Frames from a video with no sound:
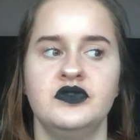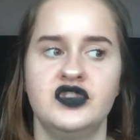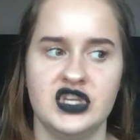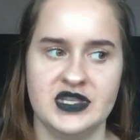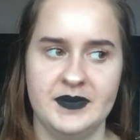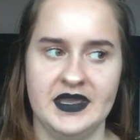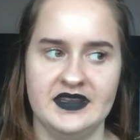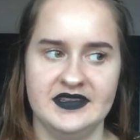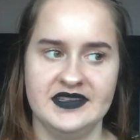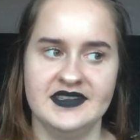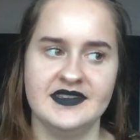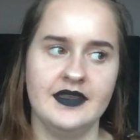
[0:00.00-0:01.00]
Just
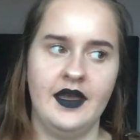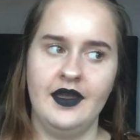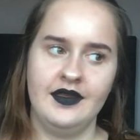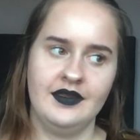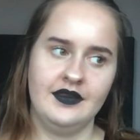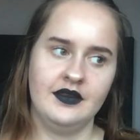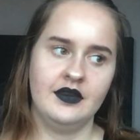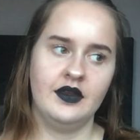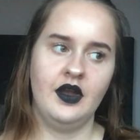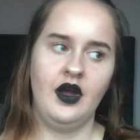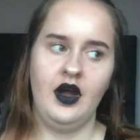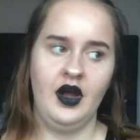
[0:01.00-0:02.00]
because
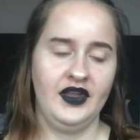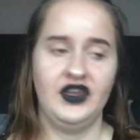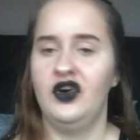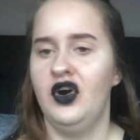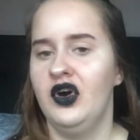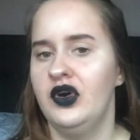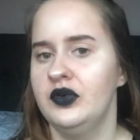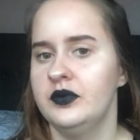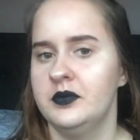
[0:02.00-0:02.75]
I got,